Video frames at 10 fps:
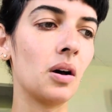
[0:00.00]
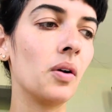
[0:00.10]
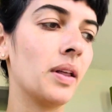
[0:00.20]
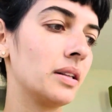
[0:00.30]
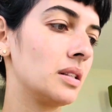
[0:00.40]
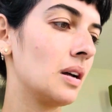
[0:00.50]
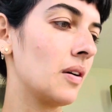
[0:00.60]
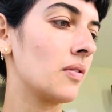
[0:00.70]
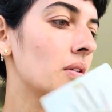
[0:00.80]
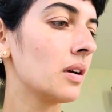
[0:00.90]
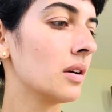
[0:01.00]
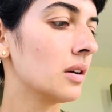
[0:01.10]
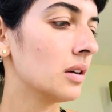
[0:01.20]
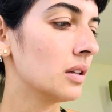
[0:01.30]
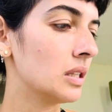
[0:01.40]
all that stuff.
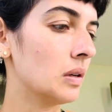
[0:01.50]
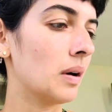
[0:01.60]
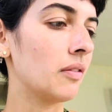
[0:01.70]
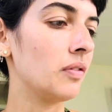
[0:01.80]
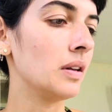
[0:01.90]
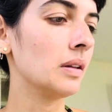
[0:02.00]
So I feel